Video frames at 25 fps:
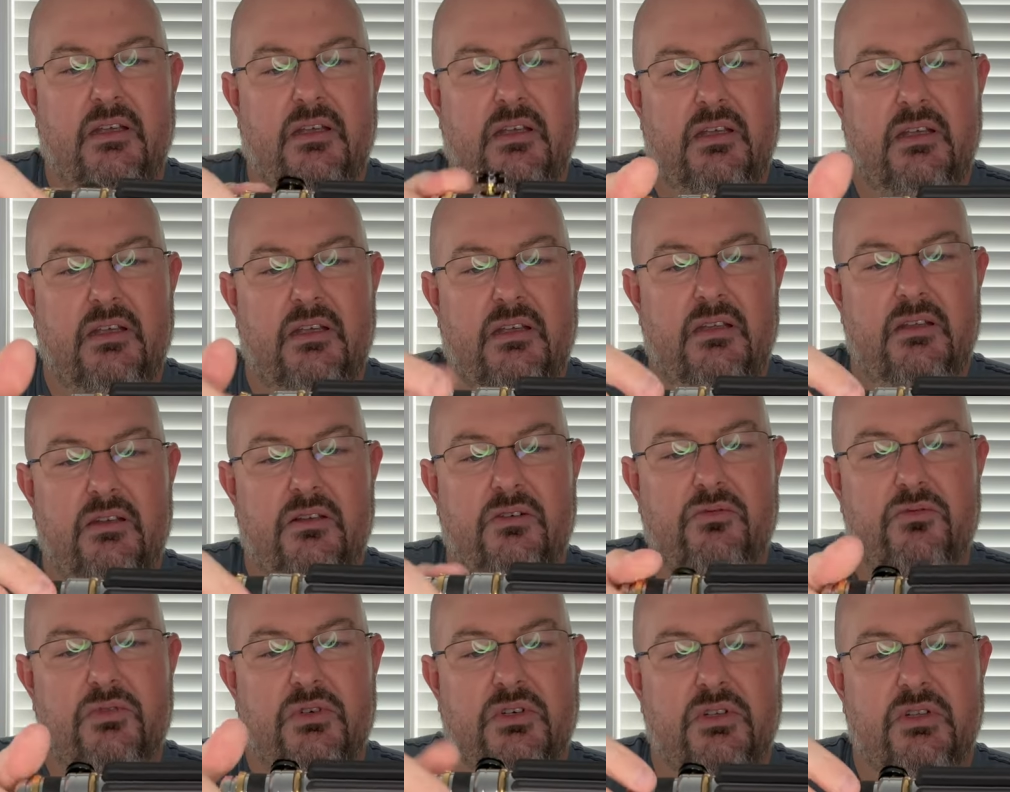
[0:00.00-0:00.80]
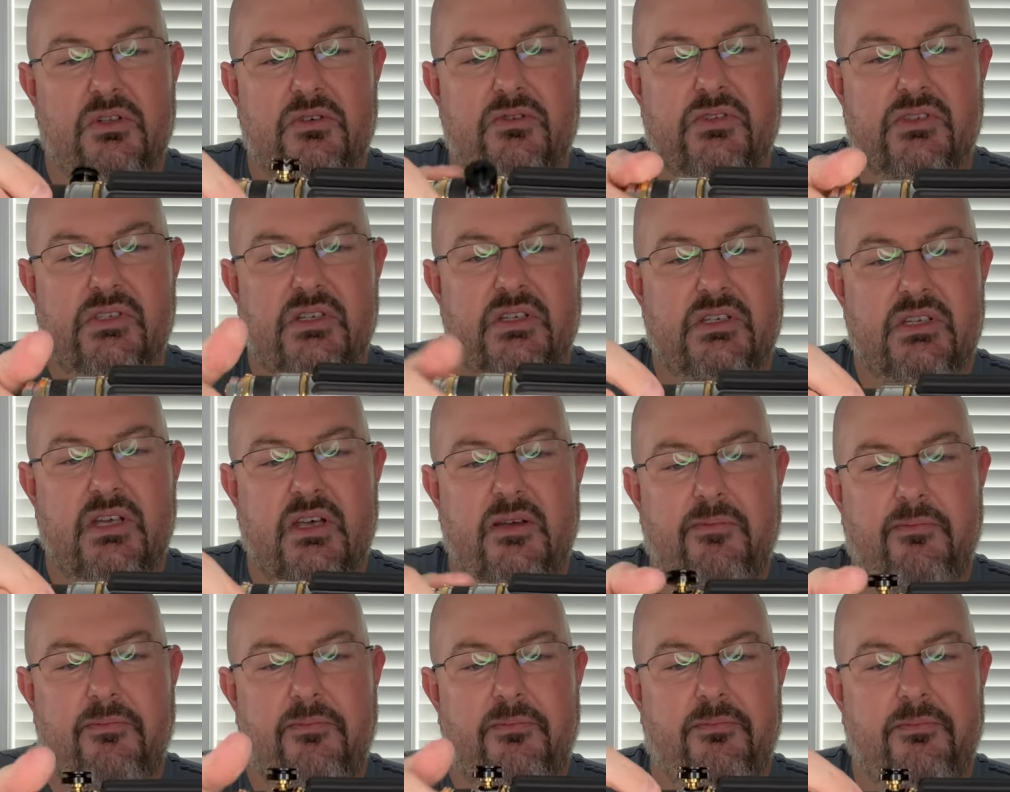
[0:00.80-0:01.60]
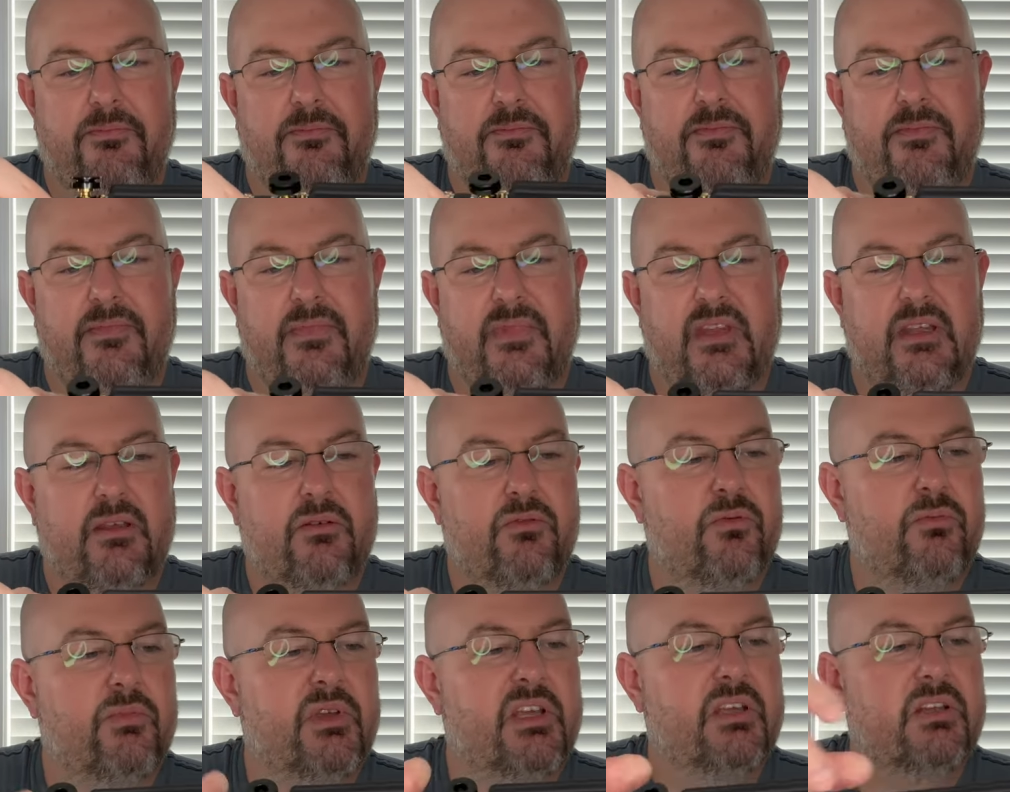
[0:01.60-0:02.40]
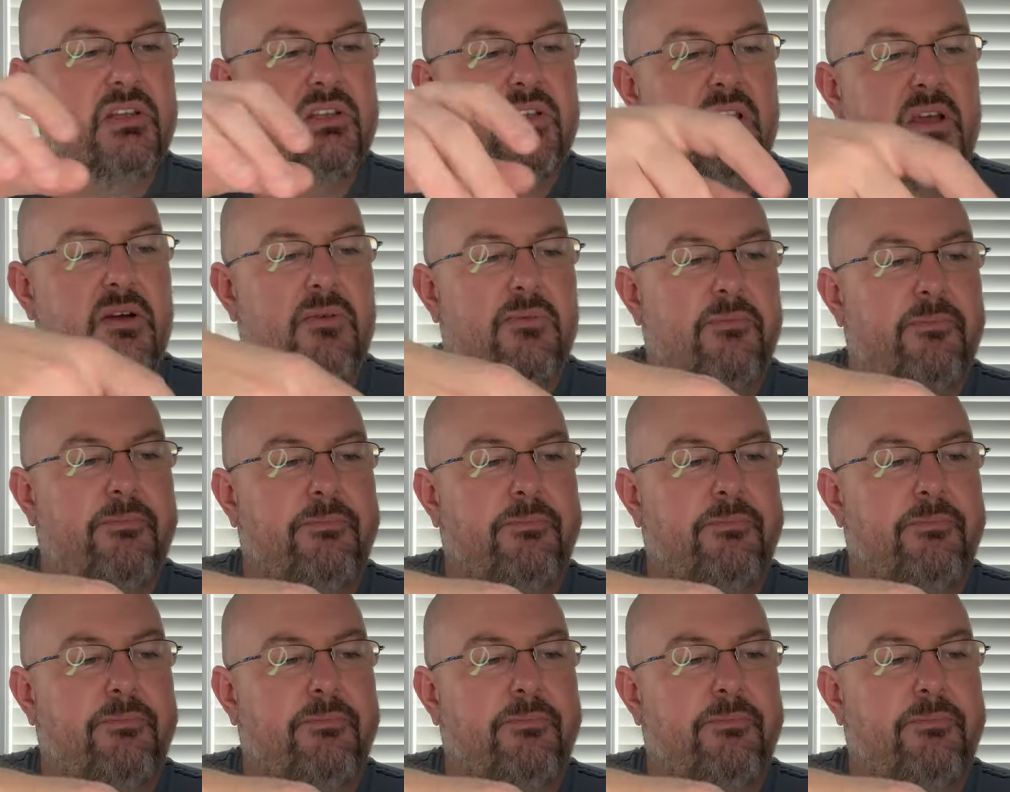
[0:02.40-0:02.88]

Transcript: And we'll close this up. And we'll be good to go.